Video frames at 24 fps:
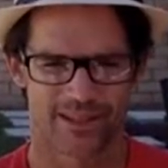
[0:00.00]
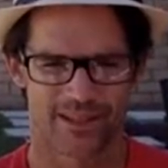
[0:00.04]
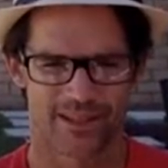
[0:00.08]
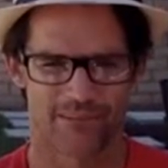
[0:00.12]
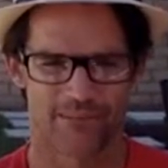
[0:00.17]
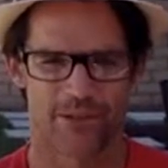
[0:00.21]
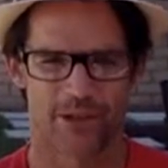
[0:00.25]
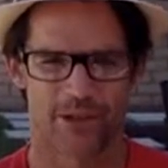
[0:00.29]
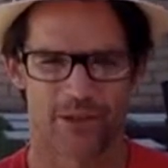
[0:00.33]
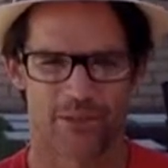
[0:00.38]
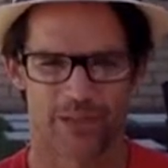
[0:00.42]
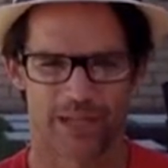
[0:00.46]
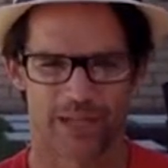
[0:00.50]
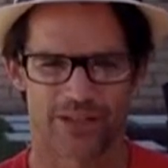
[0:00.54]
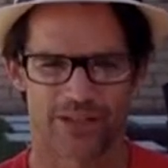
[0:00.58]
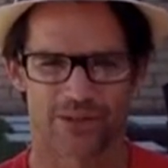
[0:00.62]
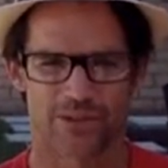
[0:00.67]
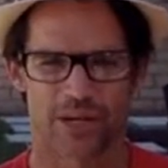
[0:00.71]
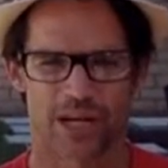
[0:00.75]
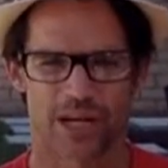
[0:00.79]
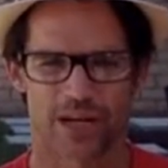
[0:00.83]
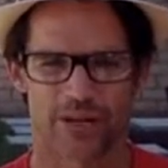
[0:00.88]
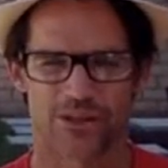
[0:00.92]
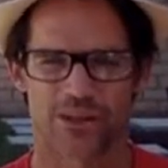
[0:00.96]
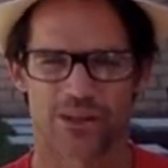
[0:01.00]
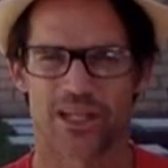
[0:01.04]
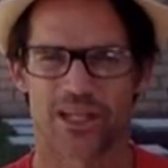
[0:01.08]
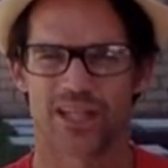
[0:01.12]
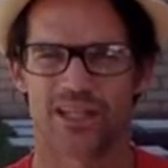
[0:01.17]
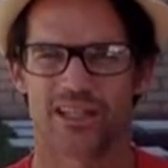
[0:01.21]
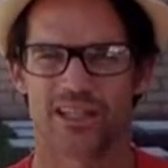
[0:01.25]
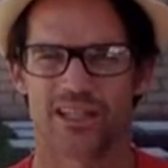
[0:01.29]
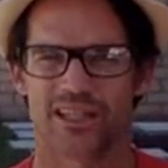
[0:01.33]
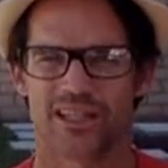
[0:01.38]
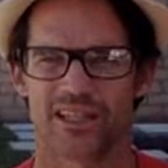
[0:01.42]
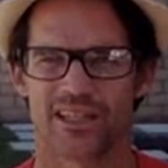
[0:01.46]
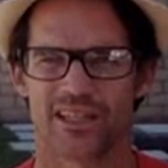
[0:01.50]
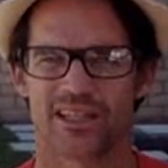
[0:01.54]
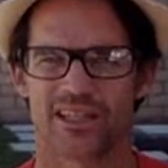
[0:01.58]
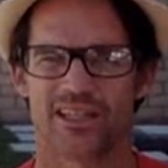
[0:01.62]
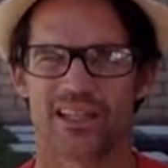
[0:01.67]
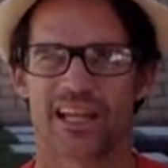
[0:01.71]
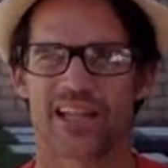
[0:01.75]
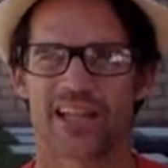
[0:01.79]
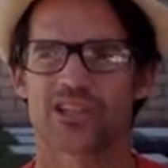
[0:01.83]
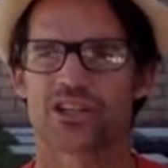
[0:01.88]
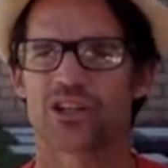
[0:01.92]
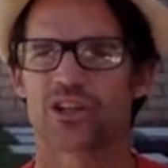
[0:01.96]
Bill Mazeroski.
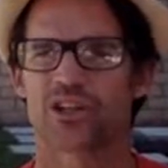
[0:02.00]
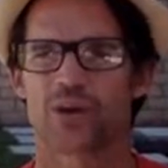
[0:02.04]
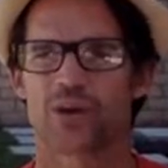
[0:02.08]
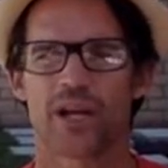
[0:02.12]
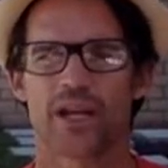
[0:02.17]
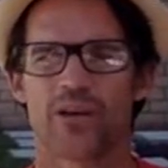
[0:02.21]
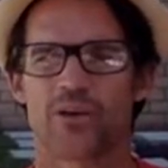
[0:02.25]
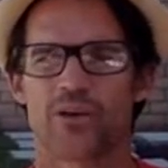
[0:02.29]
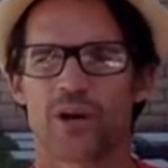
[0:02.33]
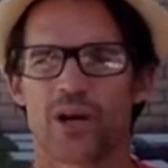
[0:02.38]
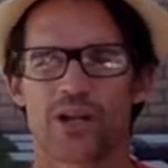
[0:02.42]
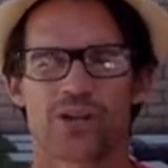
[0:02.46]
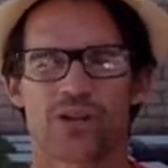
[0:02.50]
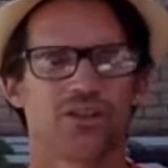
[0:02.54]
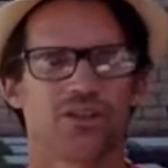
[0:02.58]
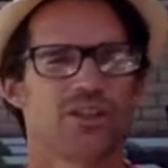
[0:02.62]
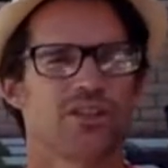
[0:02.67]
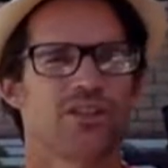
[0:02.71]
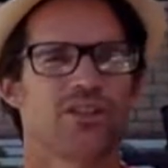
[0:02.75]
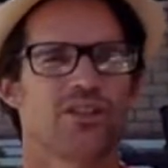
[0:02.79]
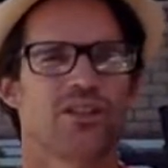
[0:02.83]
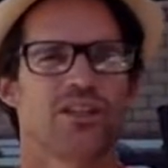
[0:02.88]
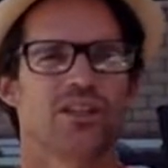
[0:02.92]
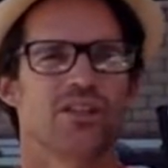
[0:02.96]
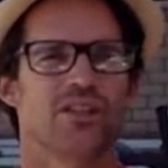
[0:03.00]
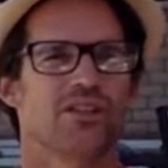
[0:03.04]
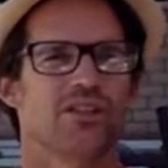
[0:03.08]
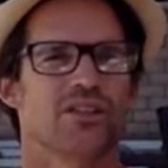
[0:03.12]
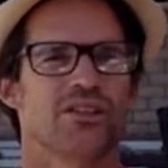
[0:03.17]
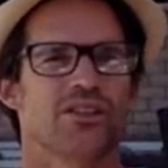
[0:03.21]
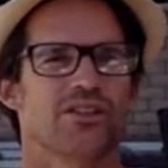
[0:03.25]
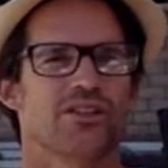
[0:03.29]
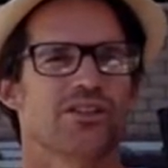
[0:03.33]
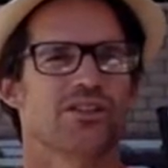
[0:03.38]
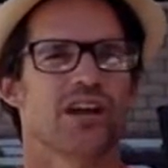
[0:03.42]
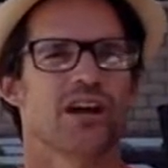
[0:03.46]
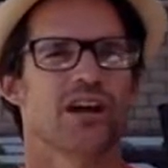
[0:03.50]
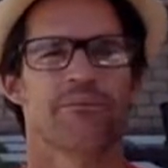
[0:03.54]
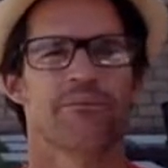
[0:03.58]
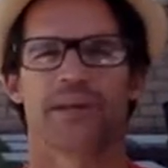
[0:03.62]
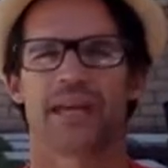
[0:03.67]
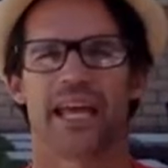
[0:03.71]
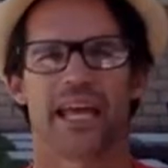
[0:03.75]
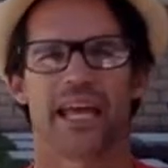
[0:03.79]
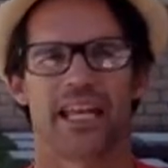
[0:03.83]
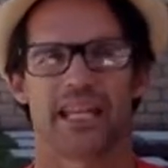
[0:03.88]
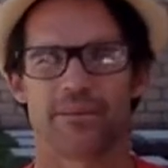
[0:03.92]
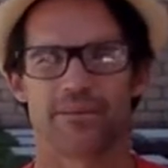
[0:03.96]
That's a great question to stump
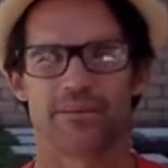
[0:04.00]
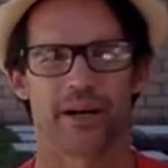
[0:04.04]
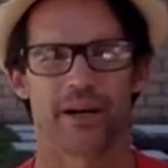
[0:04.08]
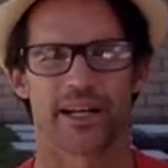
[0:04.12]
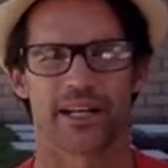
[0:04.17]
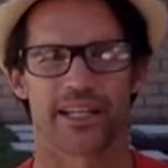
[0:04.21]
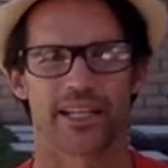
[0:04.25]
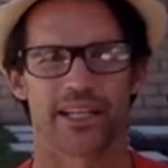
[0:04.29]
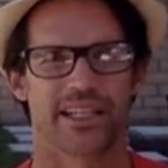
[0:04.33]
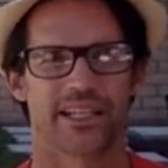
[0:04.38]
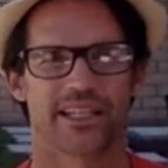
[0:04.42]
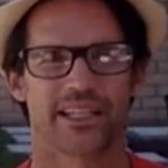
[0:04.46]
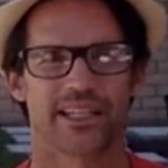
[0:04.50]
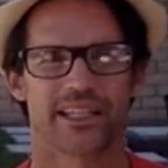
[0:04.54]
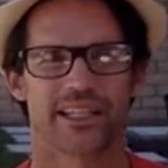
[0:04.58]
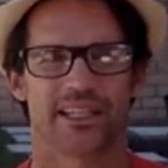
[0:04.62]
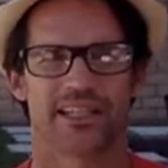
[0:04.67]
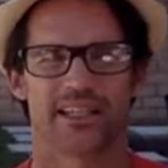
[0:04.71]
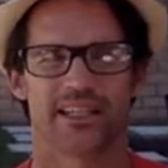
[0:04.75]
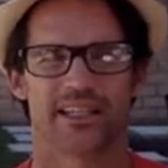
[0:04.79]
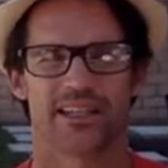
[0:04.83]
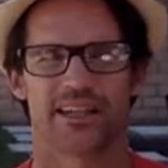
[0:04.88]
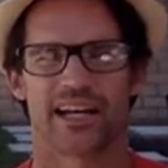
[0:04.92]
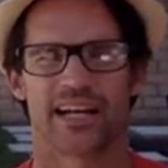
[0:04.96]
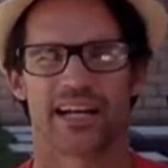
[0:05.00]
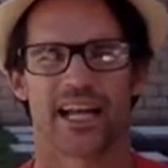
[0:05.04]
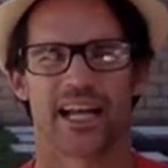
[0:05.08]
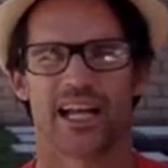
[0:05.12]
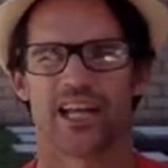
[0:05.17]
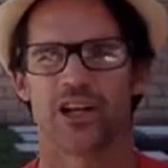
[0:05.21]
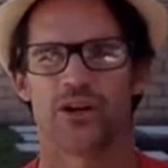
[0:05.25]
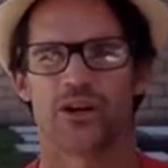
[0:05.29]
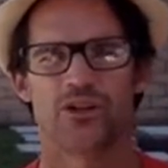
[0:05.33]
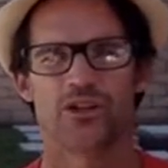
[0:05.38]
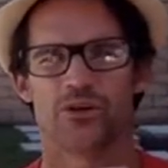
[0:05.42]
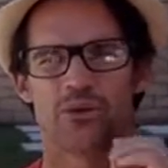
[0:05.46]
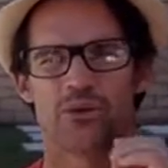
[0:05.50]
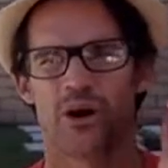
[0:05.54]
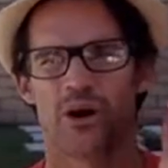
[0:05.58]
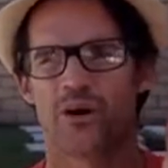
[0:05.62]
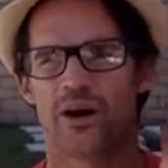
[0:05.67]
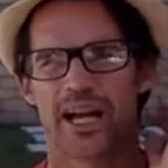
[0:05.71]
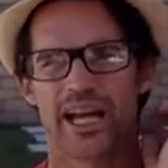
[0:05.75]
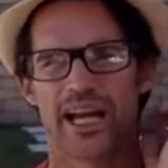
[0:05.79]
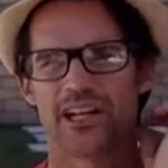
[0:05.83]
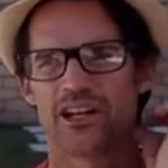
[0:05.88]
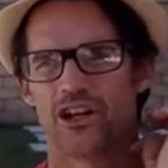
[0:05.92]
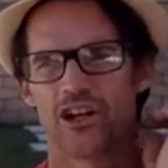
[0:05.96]
anybody. All right, I know you all
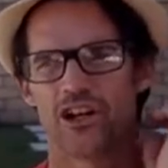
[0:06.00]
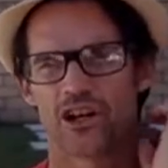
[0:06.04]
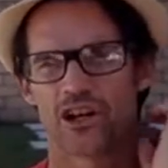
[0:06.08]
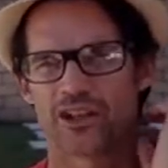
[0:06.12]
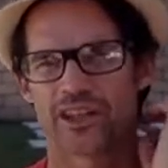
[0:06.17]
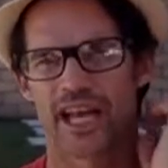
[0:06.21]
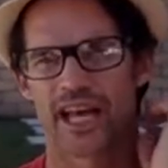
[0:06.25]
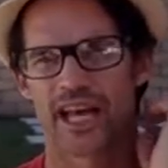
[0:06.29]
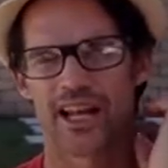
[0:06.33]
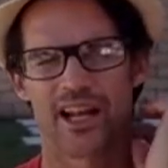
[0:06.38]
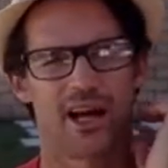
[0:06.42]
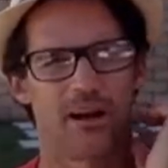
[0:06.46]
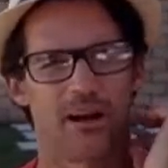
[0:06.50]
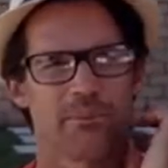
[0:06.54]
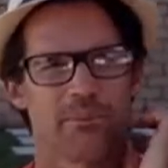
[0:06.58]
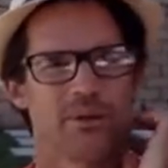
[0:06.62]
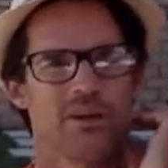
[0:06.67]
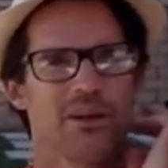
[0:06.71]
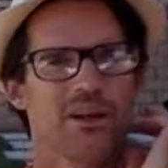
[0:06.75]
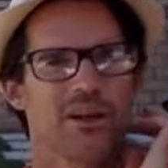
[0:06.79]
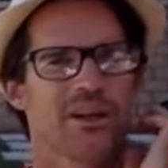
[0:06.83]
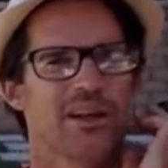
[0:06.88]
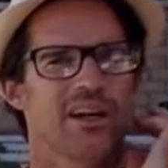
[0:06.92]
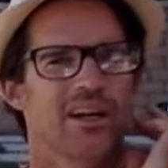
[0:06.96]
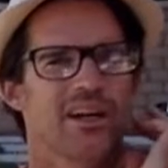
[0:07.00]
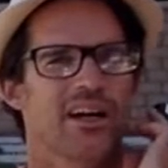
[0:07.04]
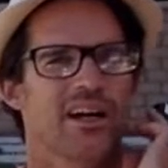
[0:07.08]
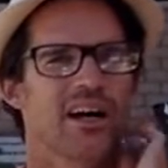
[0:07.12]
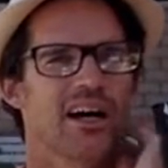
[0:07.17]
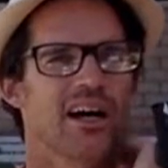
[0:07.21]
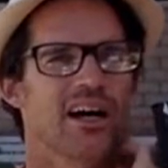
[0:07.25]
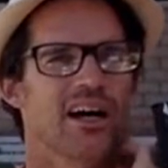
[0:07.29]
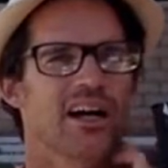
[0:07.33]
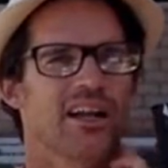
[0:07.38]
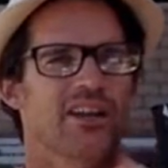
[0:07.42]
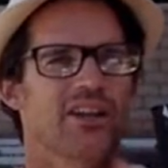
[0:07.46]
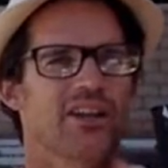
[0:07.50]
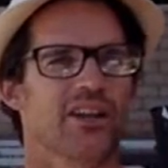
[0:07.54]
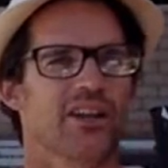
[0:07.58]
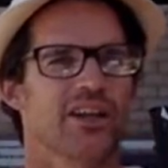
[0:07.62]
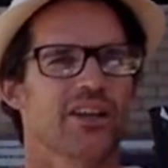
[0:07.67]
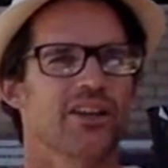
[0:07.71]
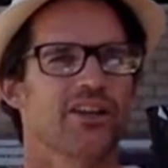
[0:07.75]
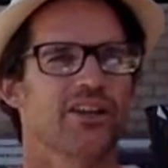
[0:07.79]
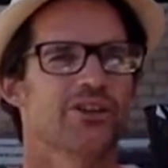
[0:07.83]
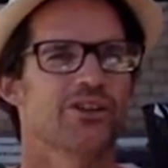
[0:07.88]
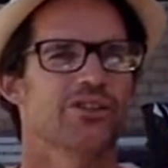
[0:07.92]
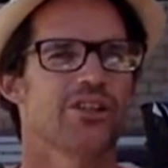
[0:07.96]
had to look that up.
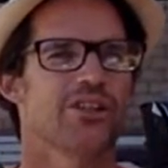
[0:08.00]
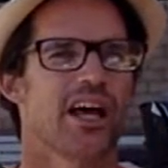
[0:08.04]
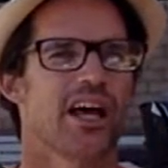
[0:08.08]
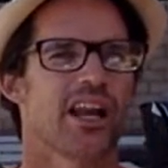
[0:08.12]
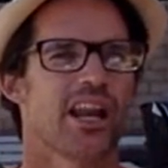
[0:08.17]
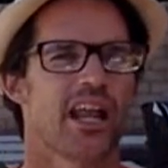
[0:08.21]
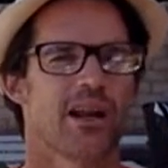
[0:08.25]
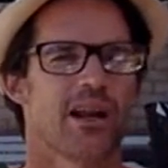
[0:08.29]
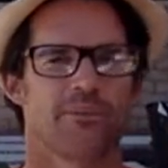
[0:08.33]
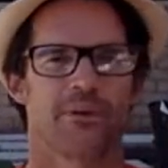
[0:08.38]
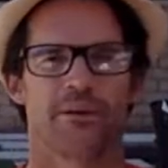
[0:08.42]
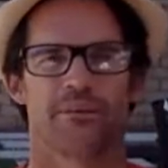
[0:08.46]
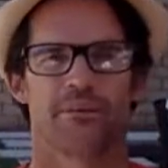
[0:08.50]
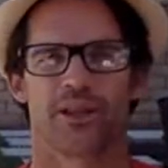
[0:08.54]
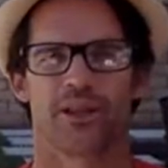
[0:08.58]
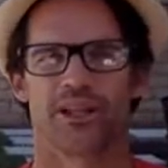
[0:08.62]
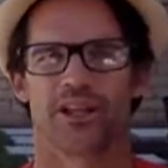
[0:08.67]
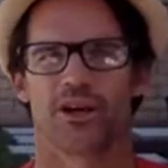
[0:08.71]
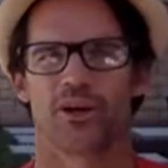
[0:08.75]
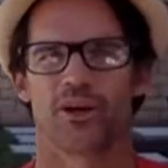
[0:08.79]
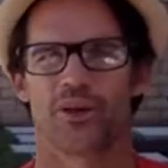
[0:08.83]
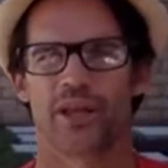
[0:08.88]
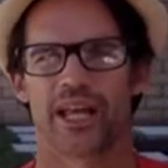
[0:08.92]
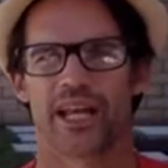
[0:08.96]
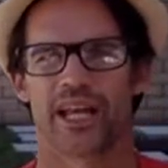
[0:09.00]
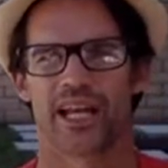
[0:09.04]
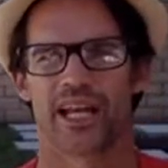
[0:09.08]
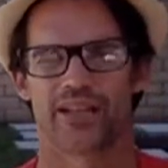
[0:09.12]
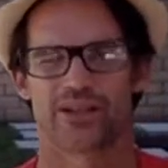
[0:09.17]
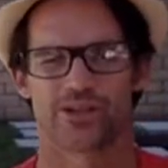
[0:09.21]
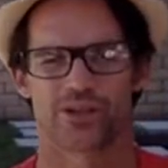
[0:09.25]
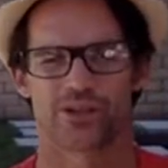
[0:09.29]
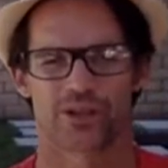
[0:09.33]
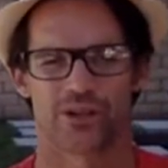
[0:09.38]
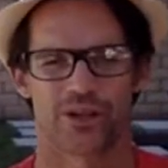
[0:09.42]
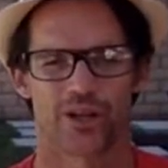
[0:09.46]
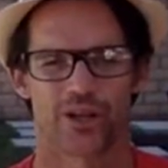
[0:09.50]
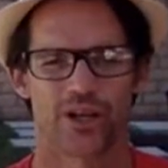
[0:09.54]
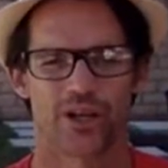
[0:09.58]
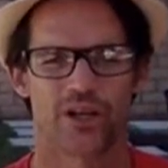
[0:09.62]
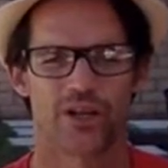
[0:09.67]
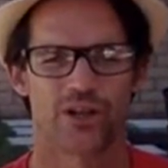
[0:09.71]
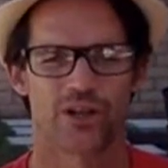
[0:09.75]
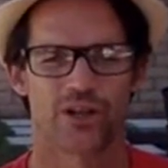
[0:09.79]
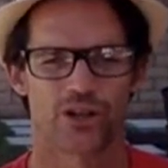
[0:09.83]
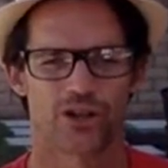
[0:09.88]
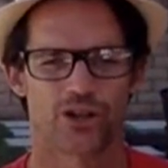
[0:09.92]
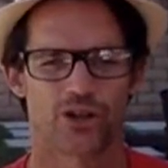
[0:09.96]
There's not a lot of people that know that answer.
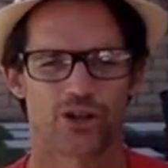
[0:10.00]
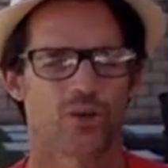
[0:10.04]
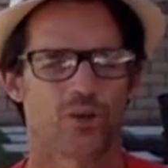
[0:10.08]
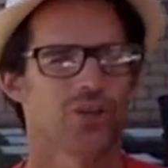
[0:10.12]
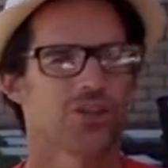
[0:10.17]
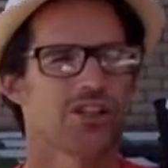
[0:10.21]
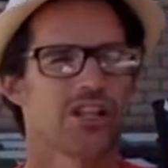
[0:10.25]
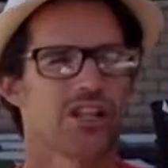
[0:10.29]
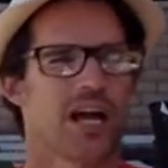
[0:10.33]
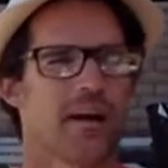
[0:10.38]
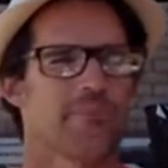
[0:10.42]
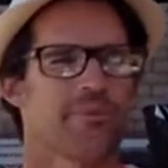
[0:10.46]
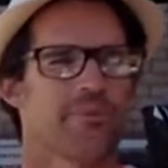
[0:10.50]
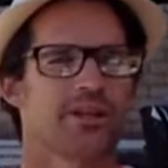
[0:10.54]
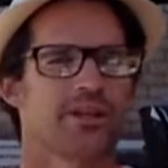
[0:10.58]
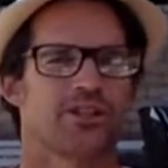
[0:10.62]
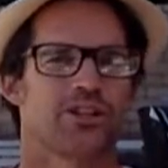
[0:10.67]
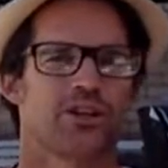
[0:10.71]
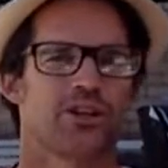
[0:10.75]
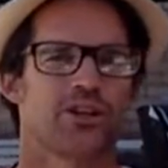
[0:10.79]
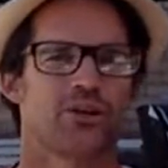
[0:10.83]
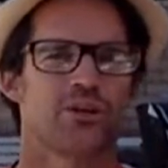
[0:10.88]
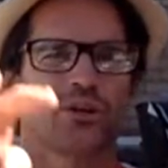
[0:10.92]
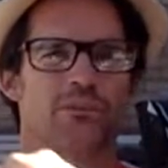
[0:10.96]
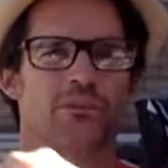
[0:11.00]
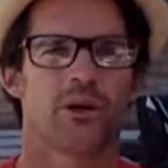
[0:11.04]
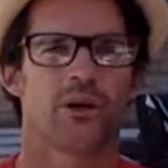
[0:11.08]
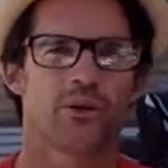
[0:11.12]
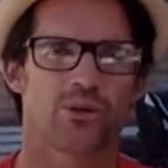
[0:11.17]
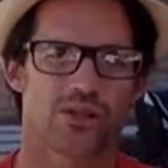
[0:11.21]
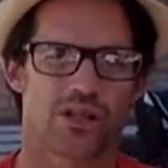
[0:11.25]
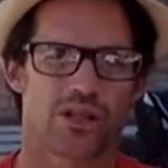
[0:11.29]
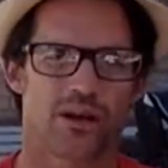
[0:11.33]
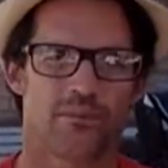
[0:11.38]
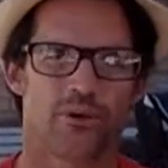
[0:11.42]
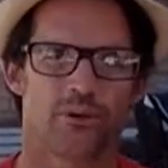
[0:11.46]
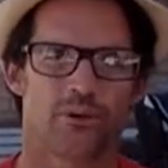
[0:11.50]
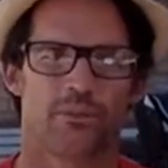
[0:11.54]
The shortstop that turned the most double